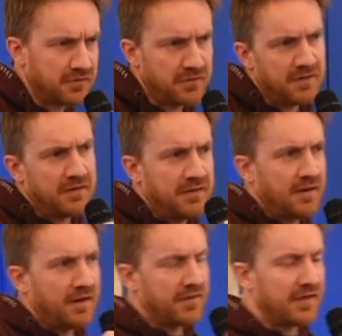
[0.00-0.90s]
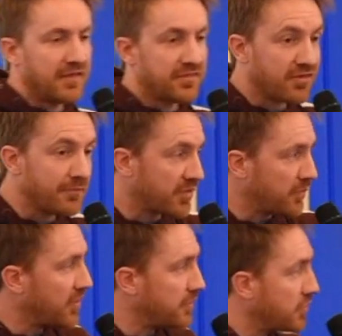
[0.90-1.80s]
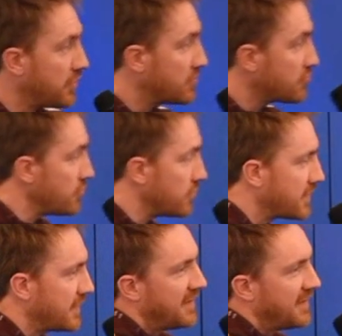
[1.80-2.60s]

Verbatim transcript: and and, and then some of them they were doing a group.